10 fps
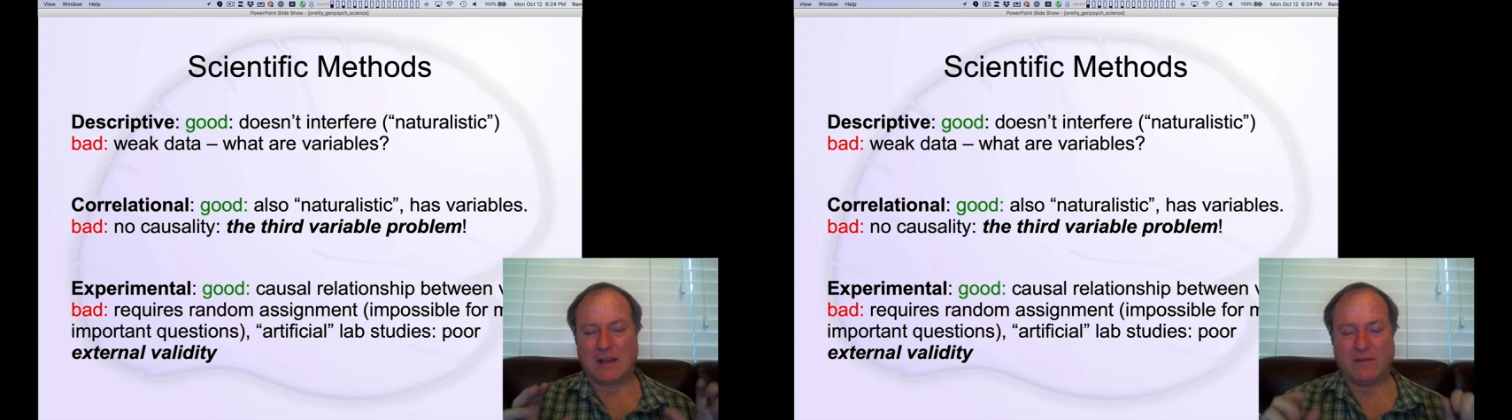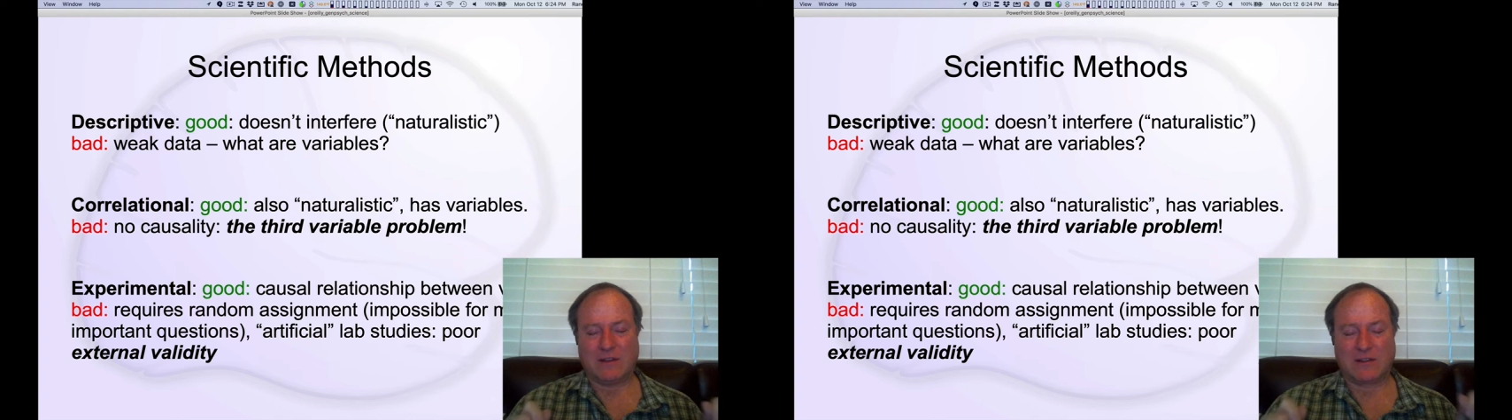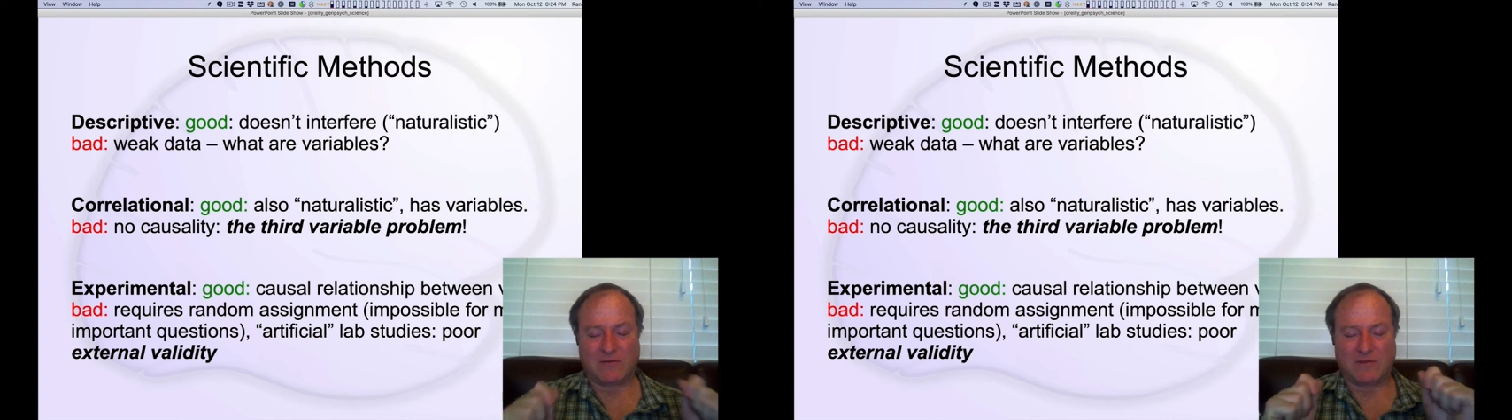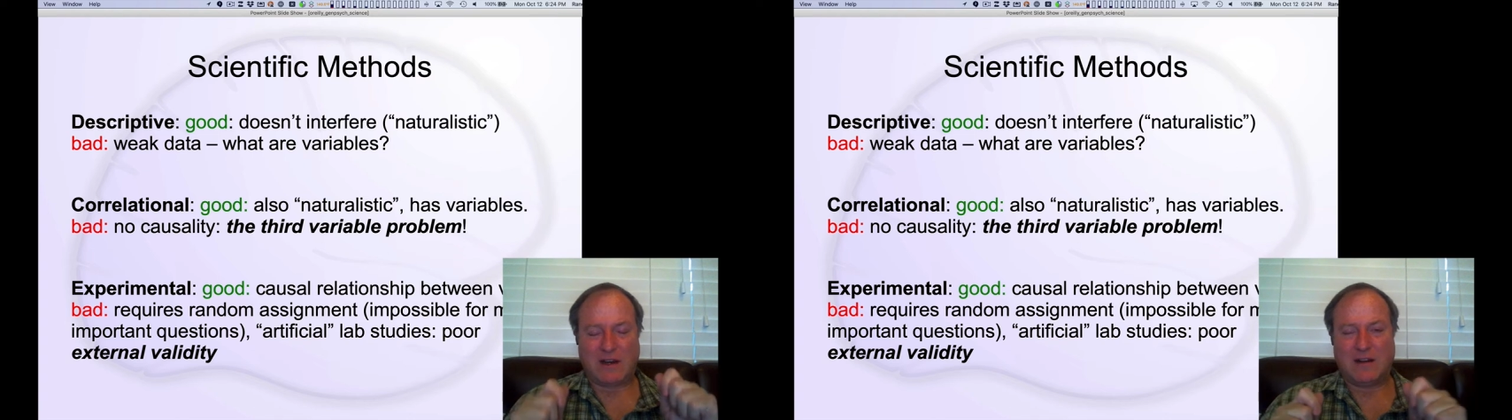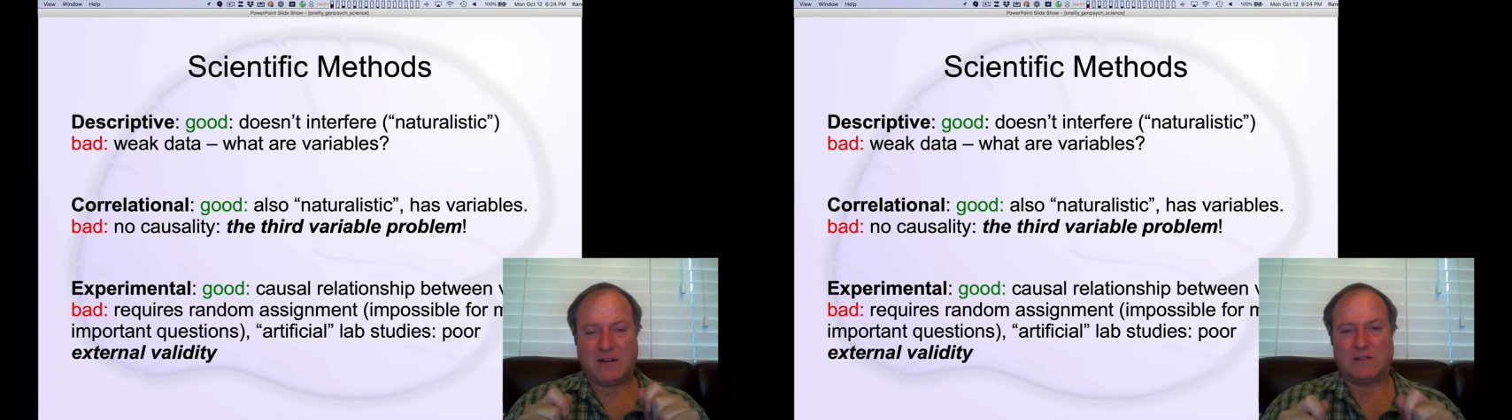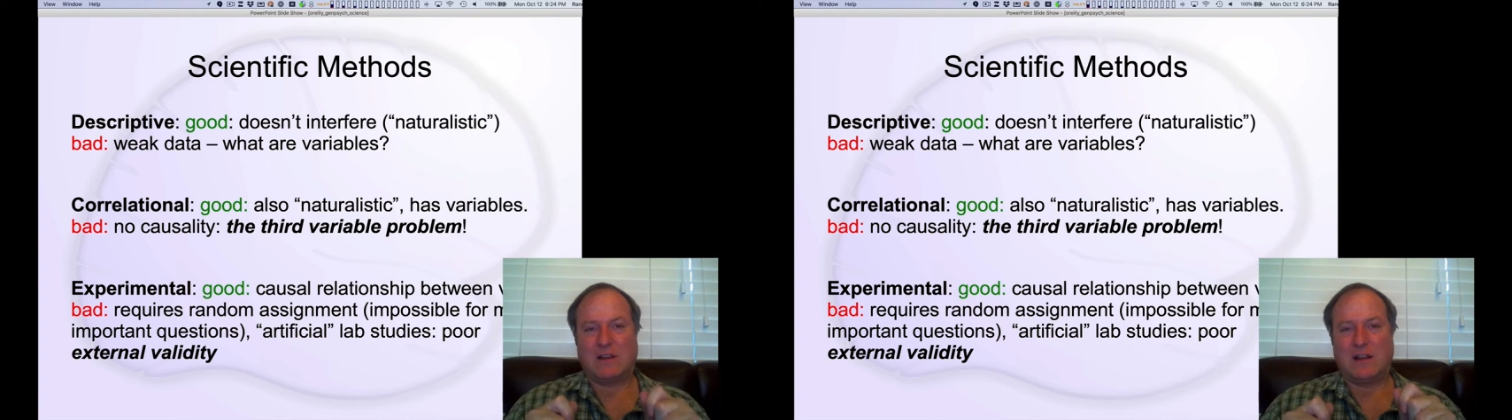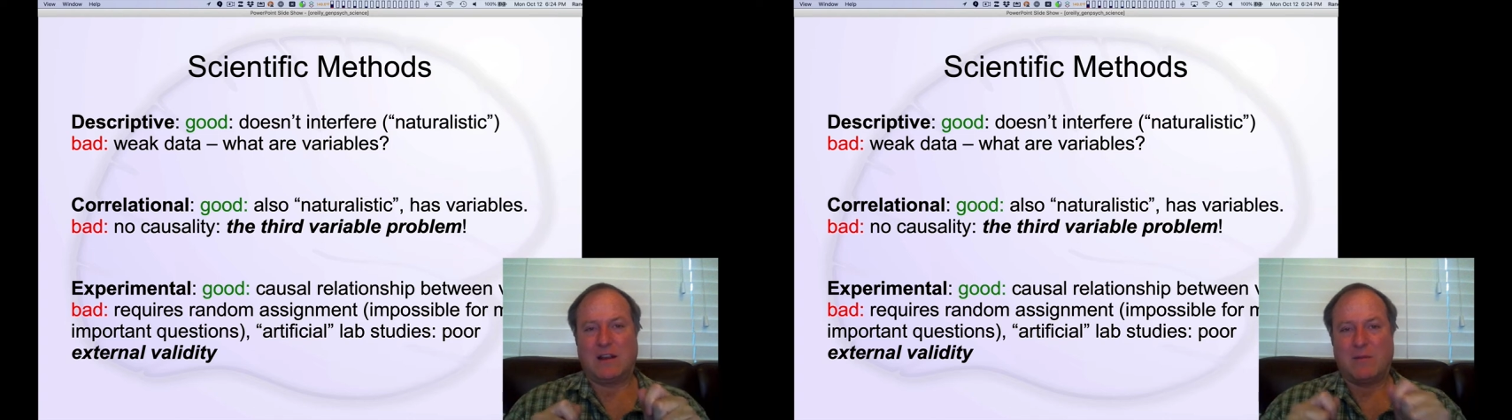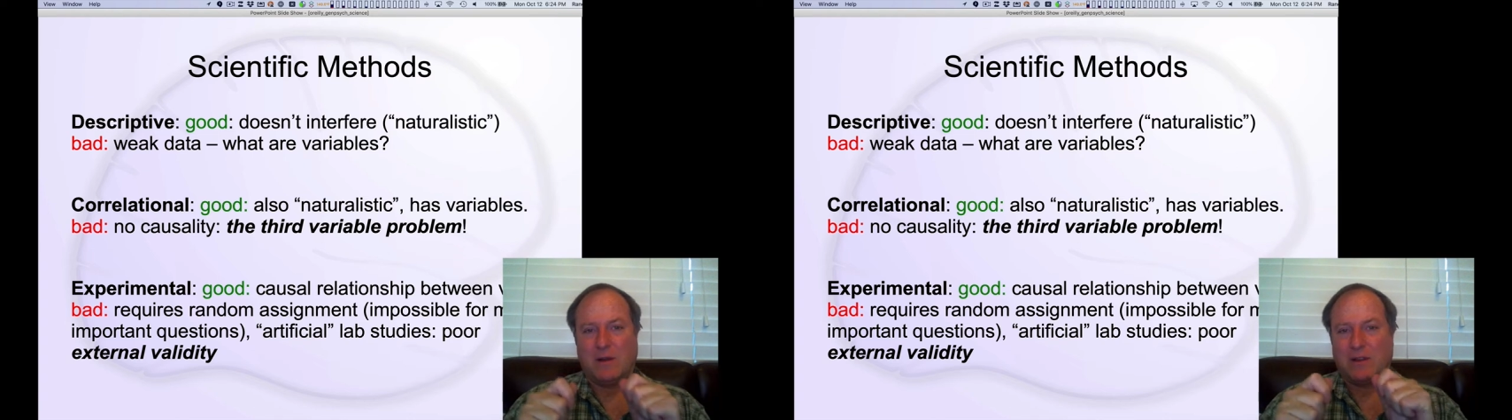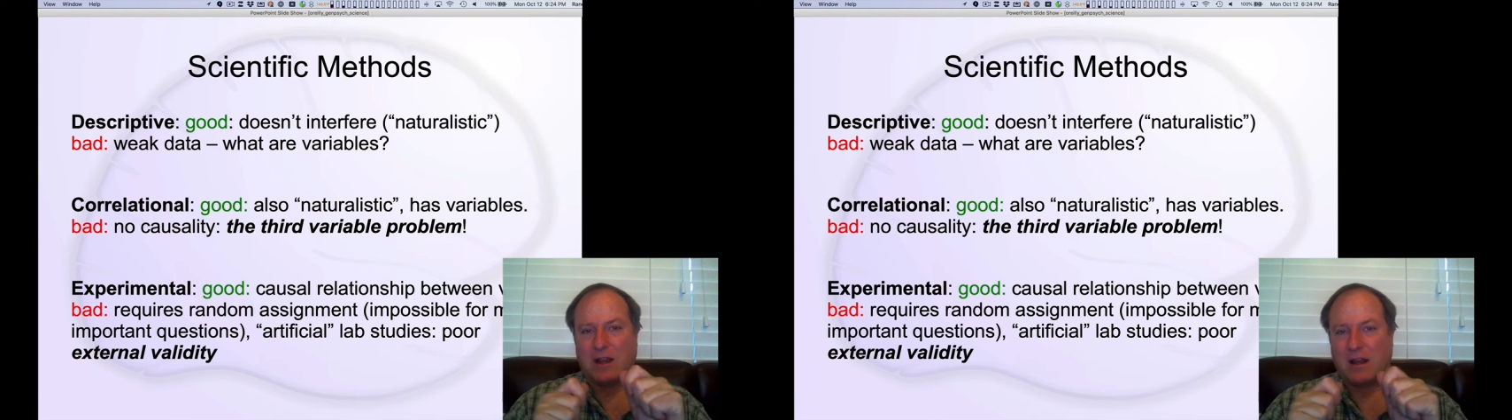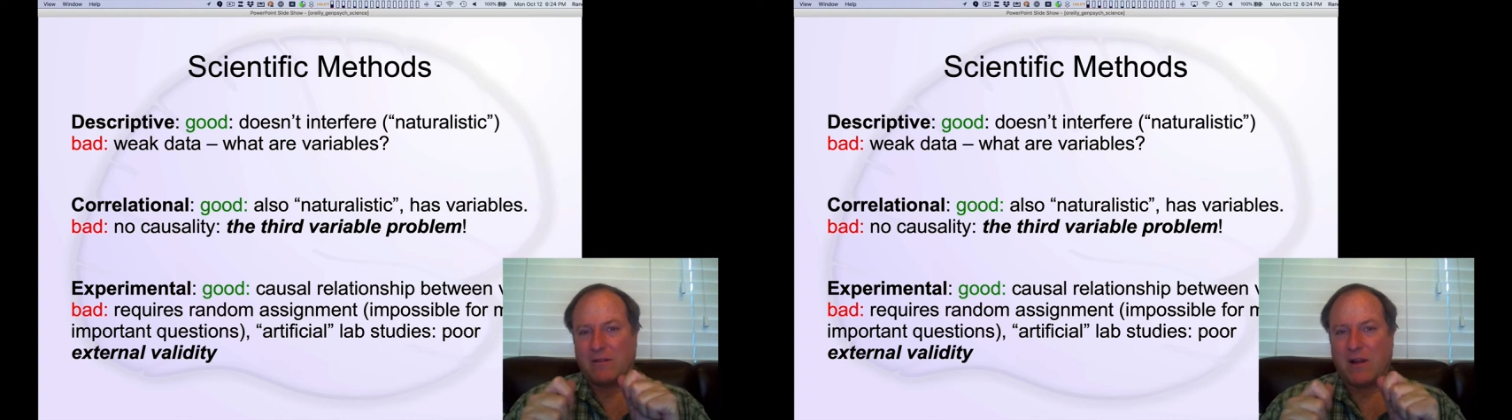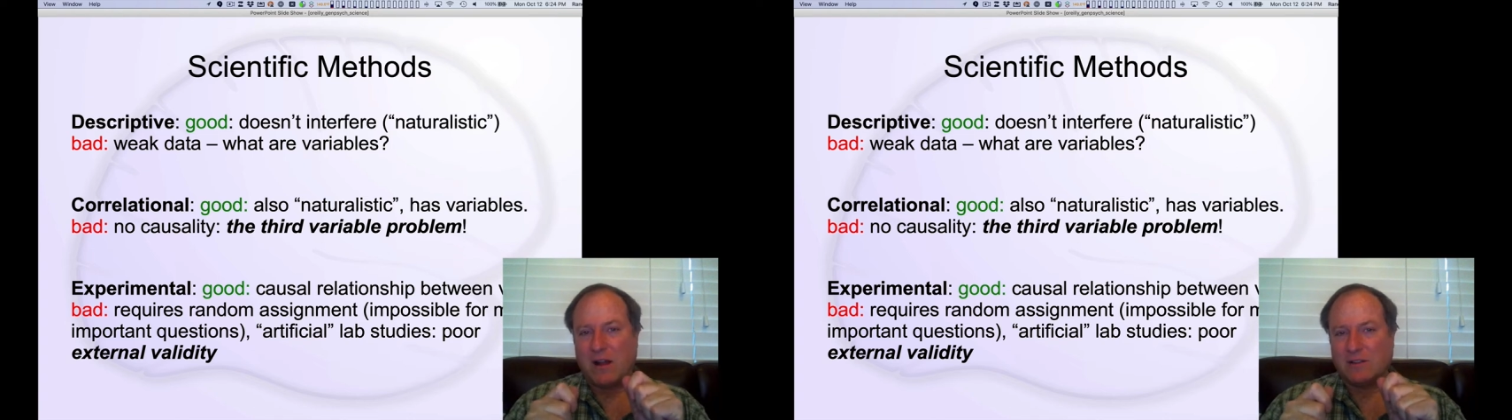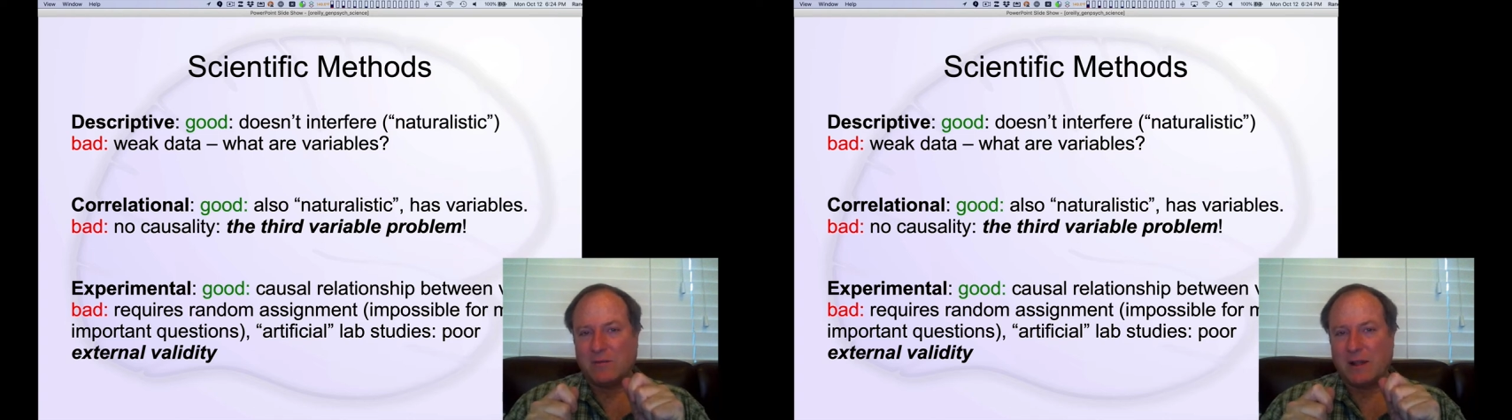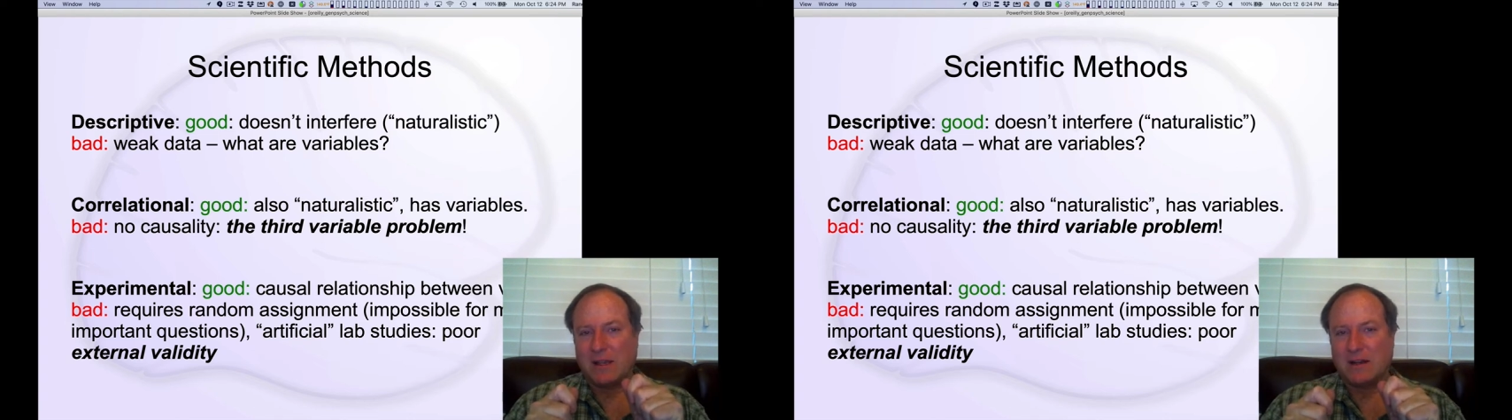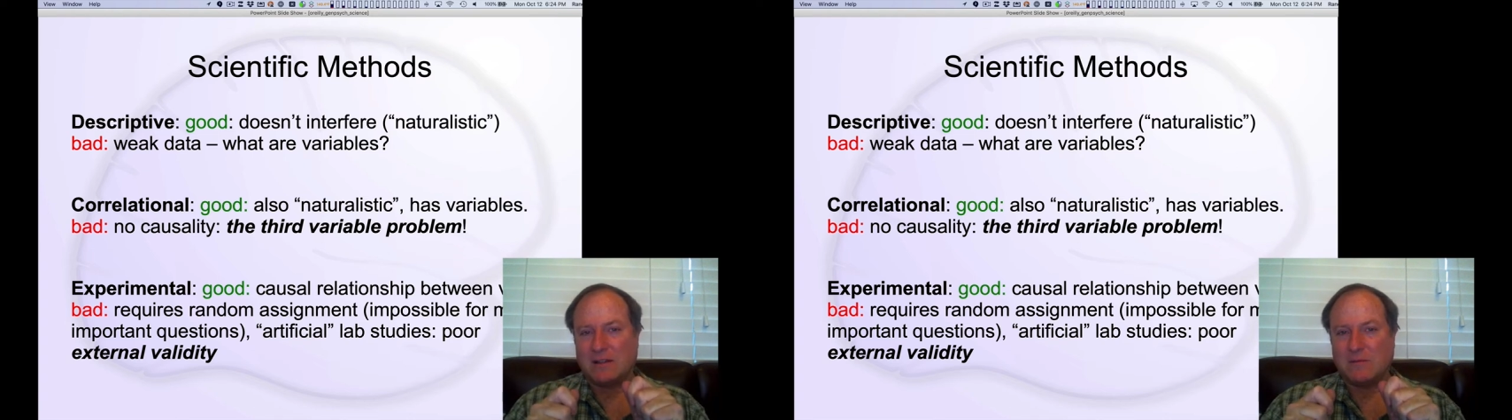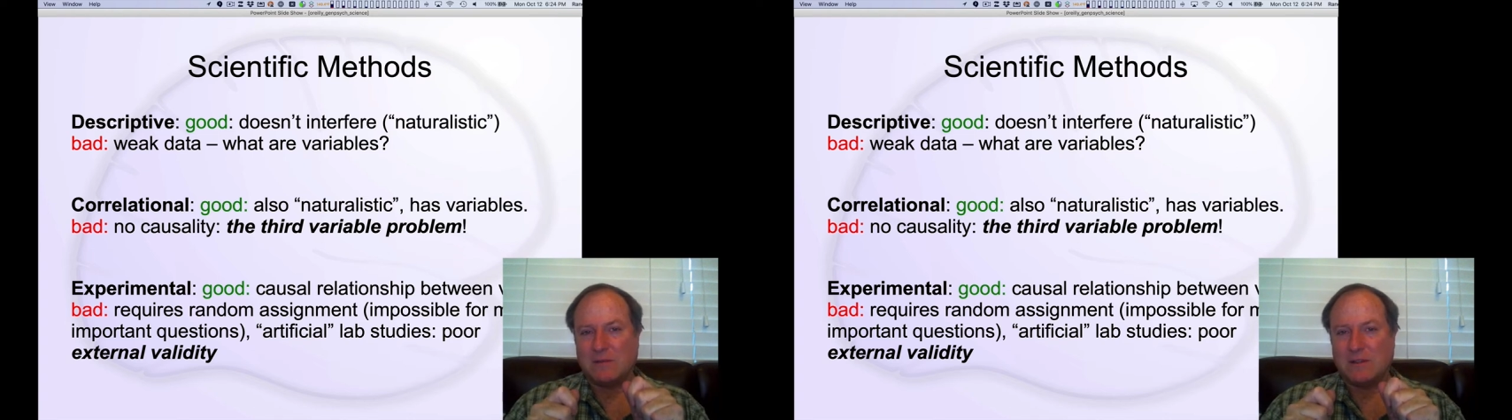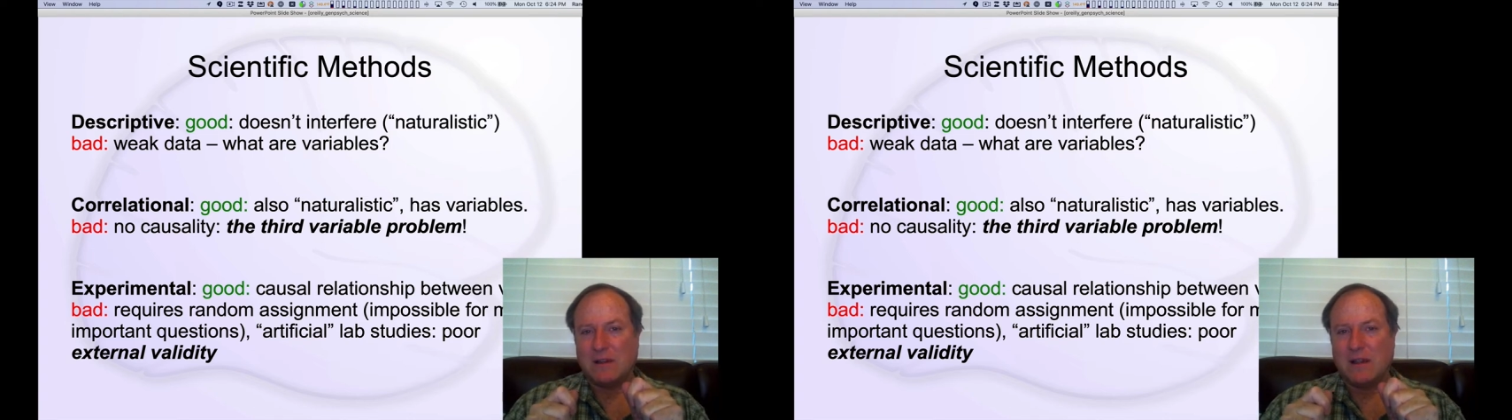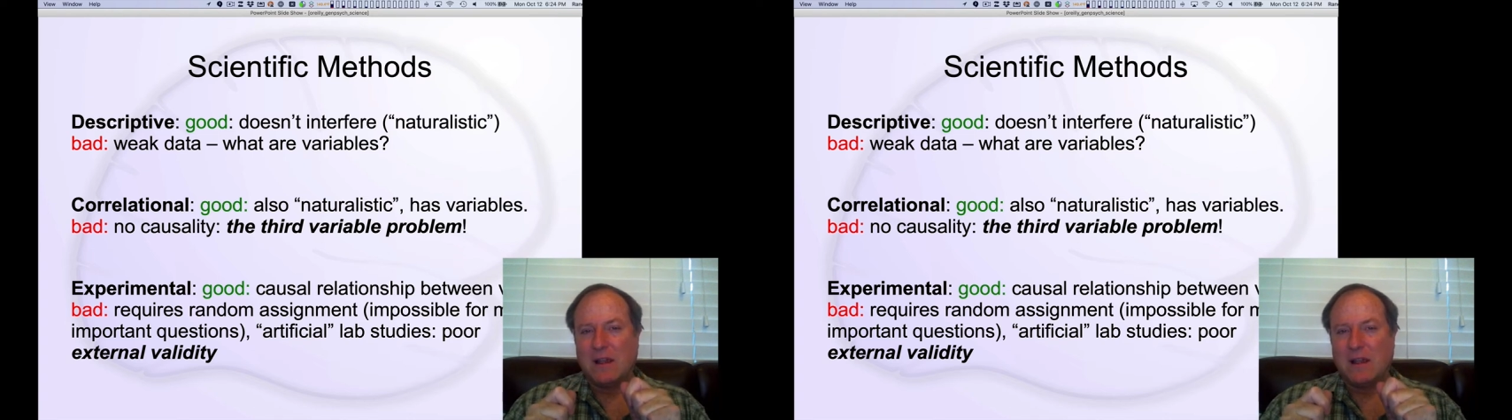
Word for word: give us great understanding about the kind of causal mechanisms,